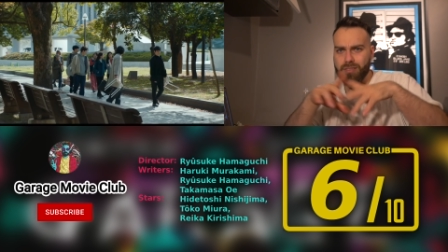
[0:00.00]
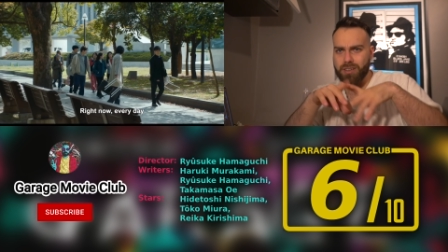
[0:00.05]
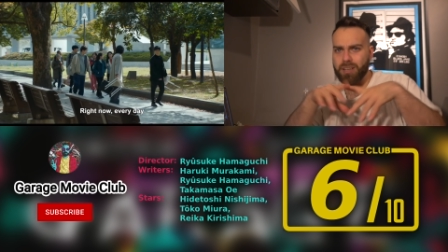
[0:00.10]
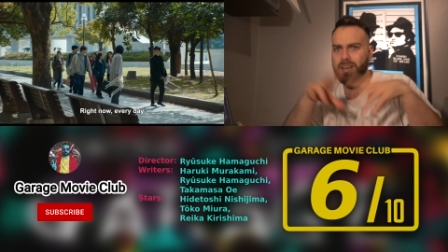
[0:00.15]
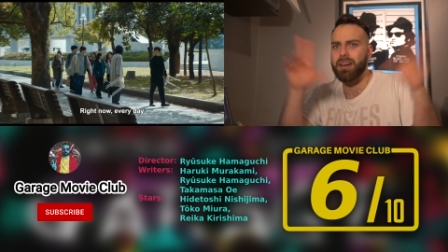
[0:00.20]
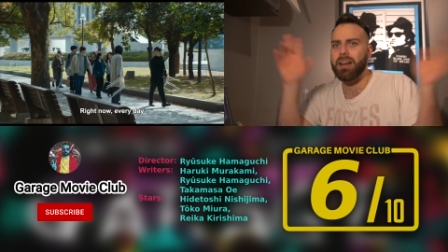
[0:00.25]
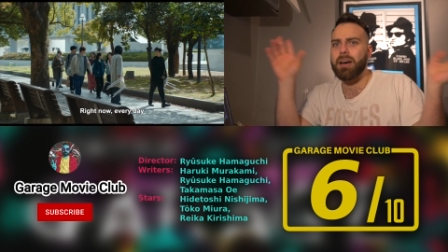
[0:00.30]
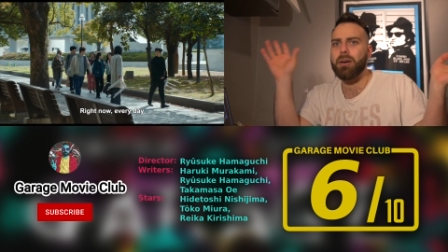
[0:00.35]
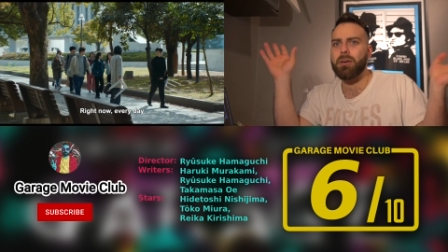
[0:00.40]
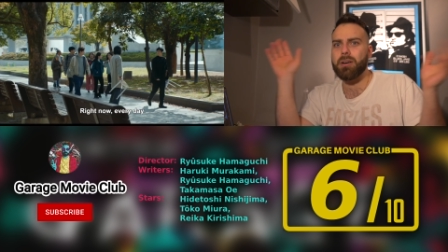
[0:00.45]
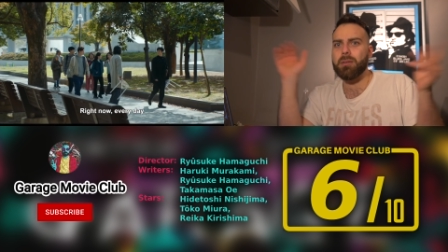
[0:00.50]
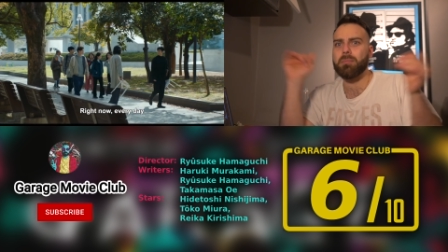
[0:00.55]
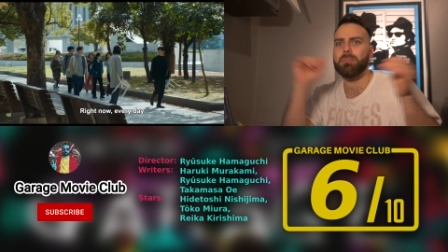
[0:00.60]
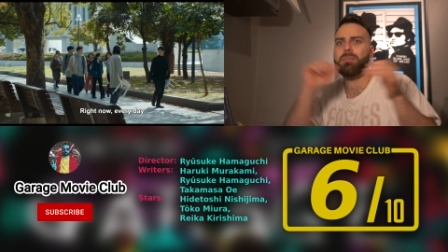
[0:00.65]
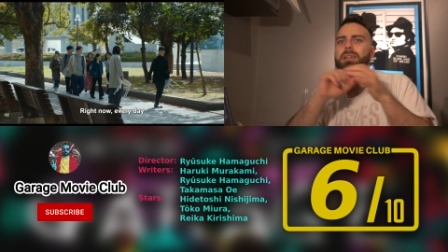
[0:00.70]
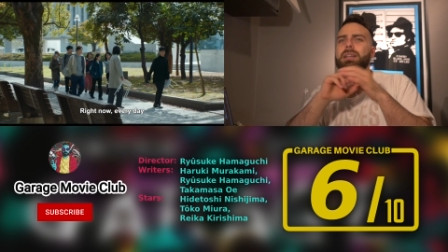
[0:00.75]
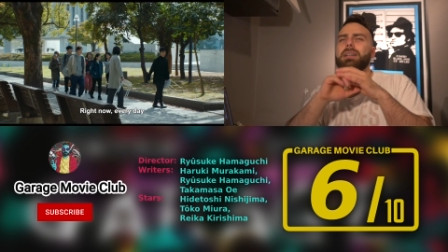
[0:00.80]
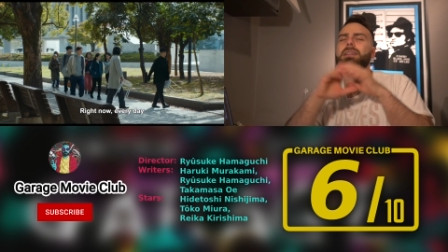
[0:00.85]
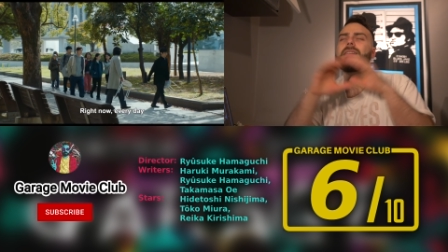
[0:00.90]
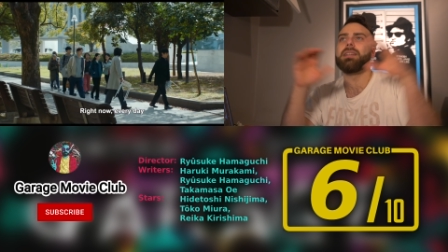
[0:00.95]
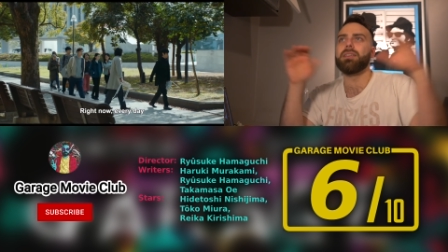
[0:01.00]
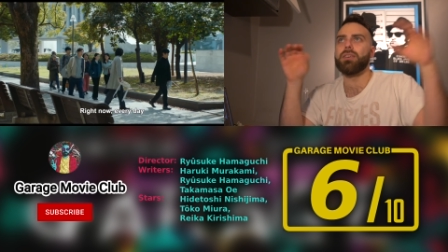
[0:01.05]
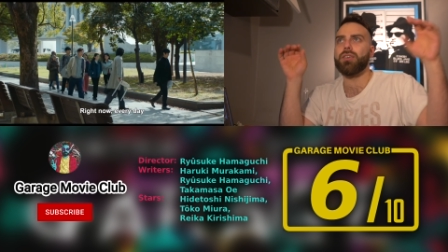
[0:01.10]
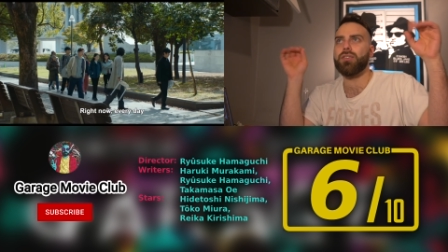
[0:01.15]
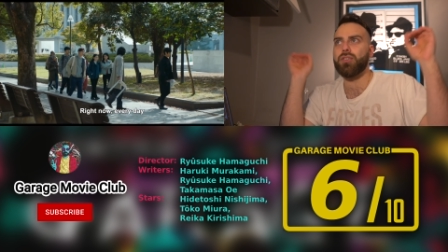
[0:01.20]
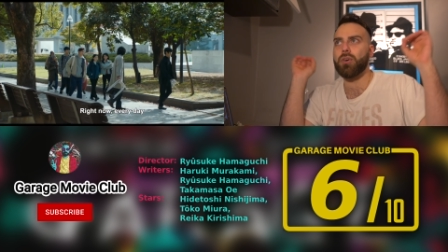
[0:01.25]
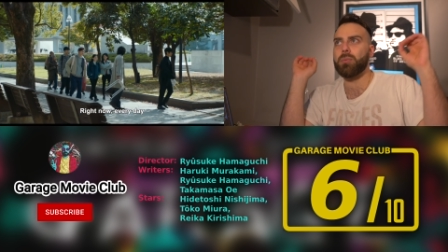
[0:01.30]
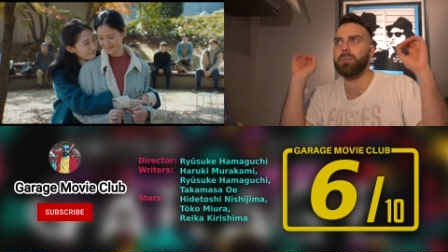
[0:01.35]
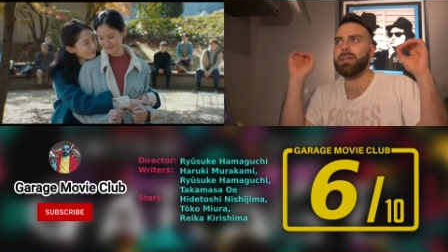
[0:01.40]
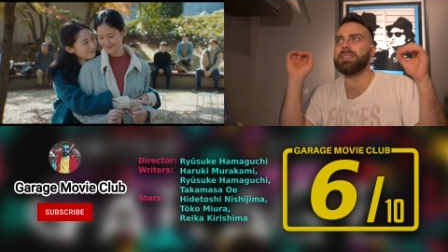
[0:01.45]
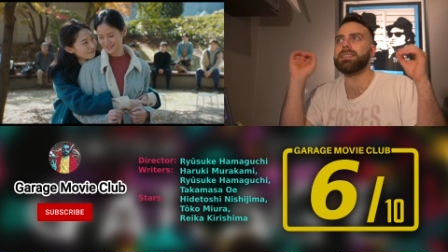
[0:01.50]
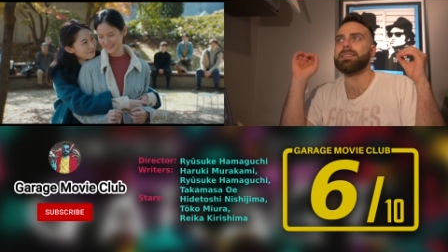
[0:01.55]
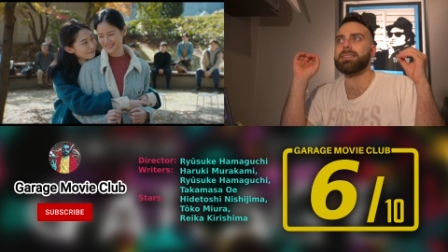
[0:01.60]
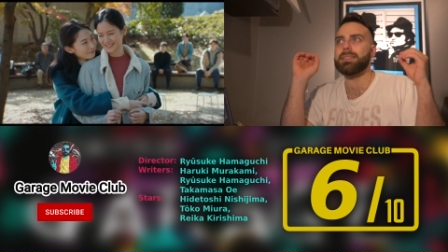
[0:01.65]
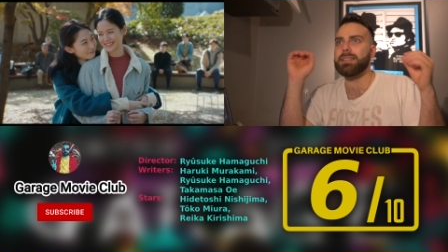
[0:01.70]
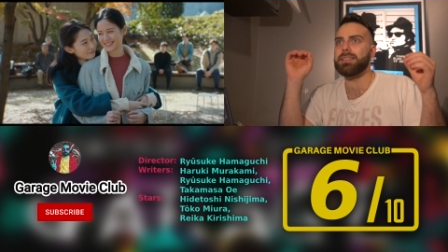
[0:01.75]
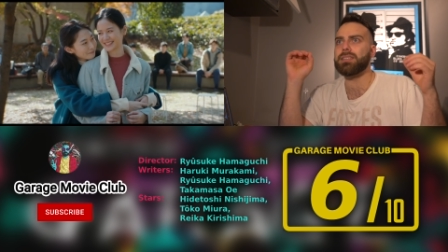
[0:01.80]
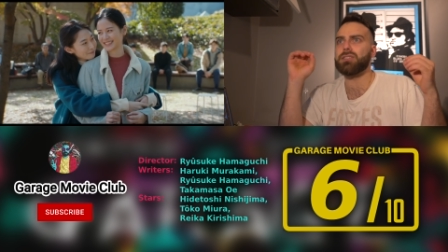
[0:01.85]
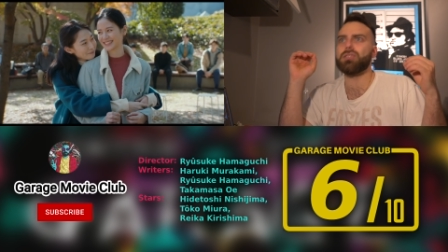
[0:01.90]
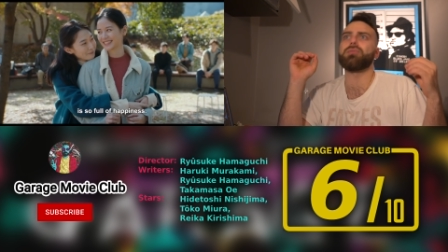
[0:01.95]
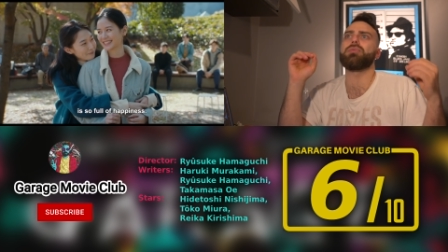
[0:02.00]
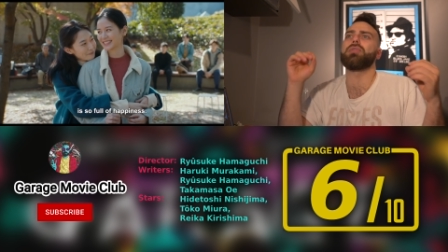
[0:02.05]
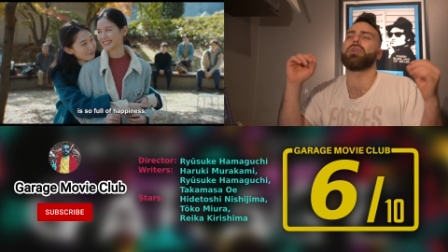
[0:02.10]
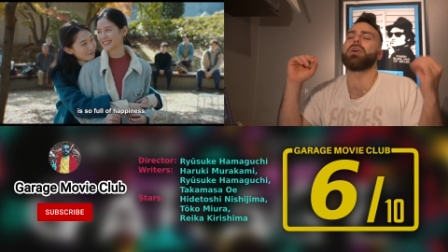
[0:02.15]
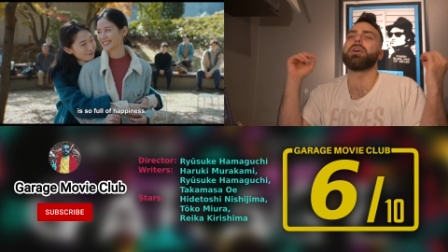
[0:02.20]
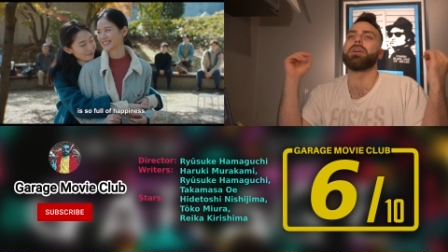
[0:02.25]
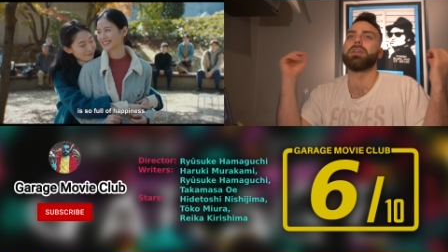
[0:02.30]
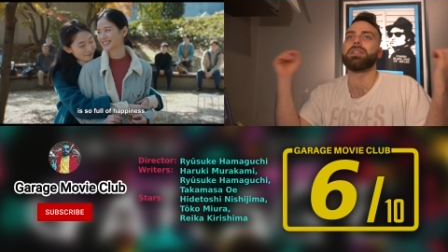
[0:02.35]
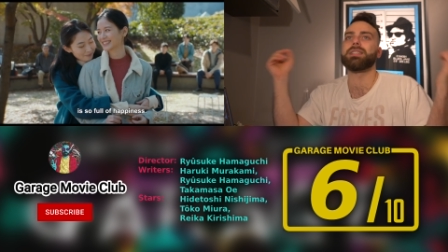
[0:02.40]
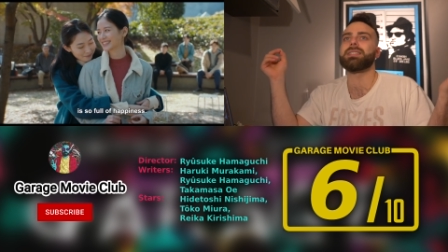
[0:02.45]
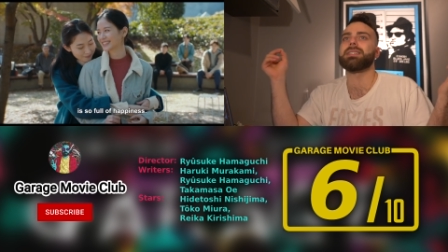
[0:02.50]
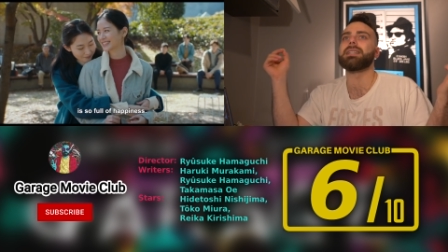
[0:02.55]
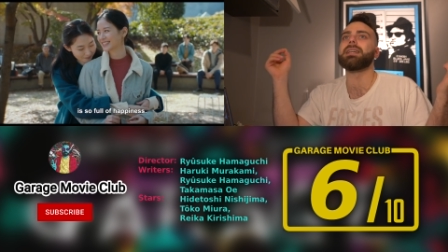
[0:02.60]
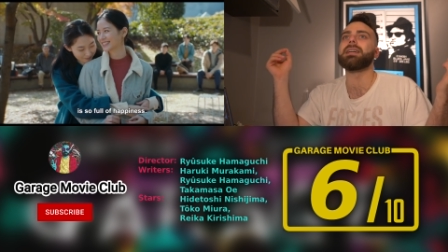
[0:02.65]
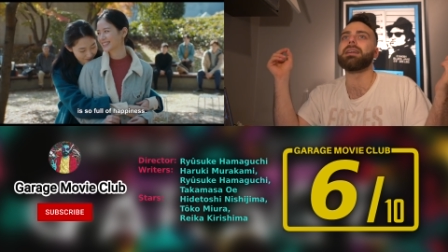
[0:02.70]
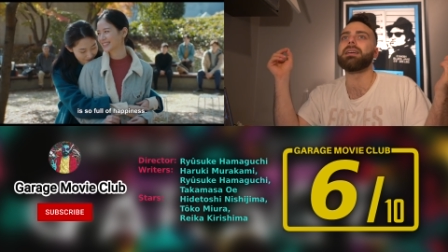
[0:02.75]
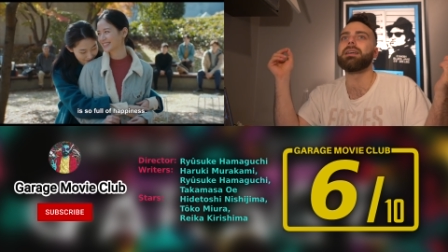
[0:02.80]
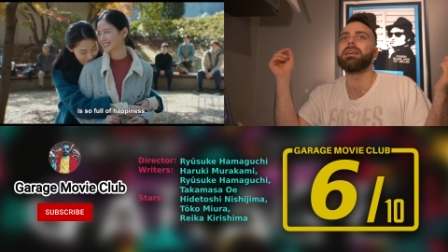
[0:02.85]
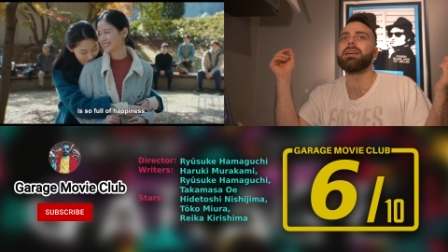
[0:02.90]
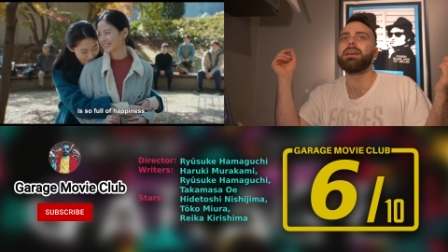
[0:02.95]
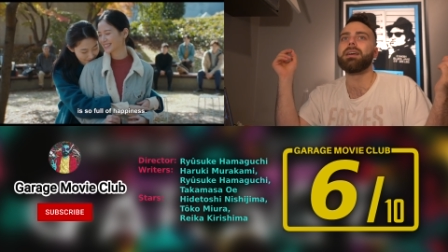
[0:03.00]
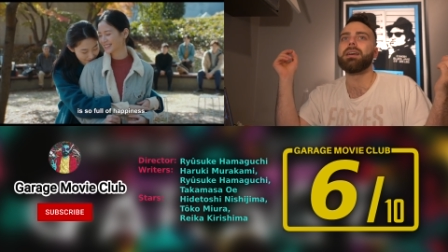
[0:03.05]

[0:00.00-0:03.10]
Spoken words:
cut out completely, there's so many scenes of rehearsing.